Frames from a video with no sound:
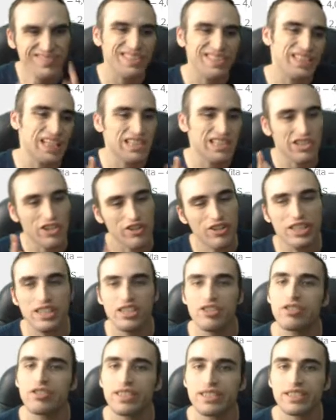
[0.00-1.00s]
like 30
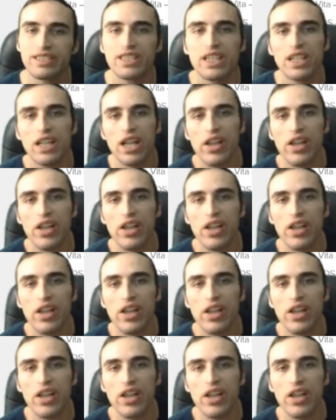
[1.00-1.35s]
units.